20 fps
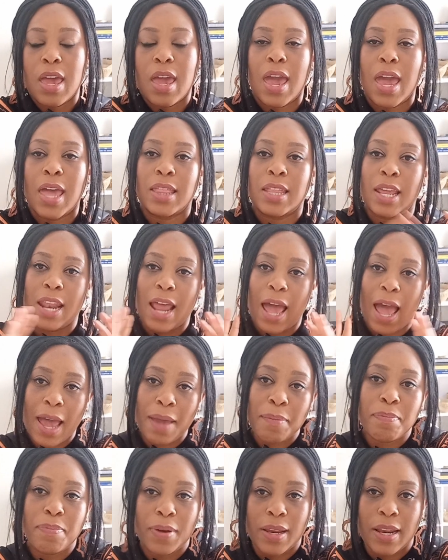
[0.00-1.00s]
And then I
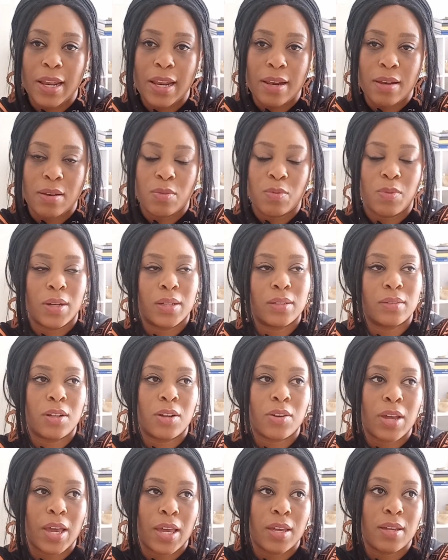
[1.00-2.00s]
put in, well,
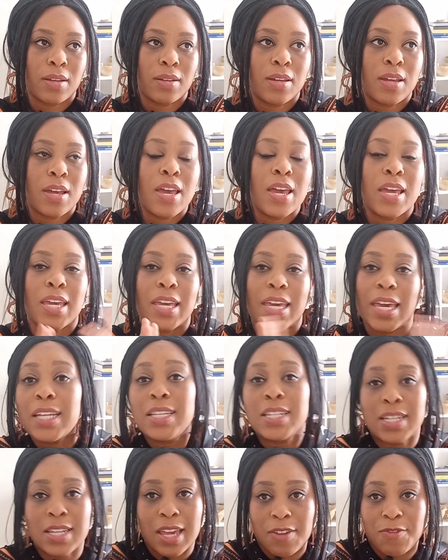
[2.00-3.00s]
okay, he
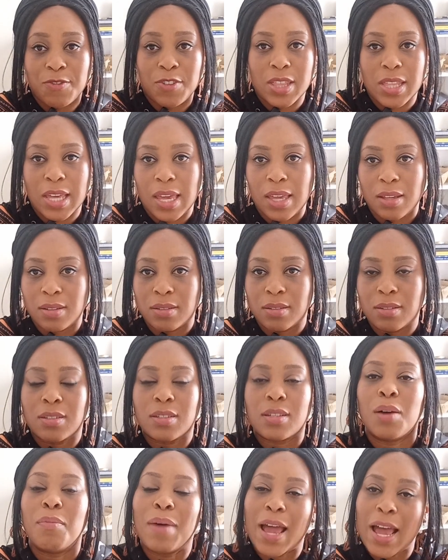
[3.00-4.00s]
did everything.
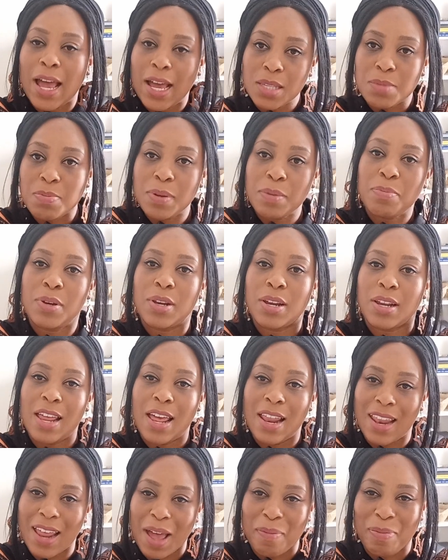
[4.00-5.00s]
So my husband put in an
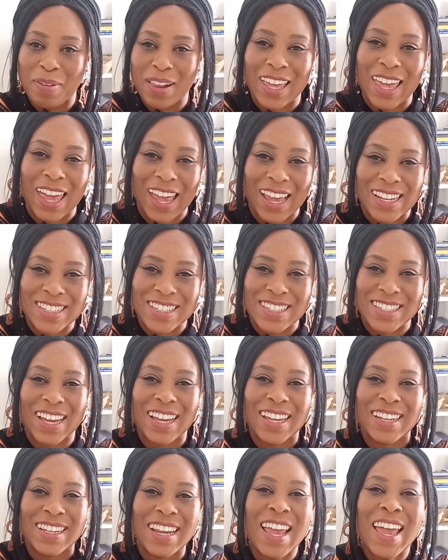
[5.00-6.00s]

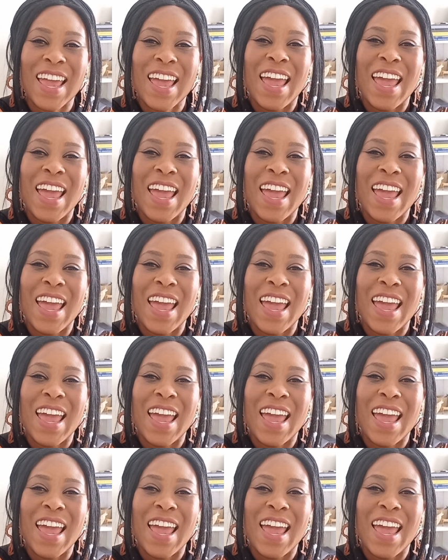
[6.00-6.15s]
application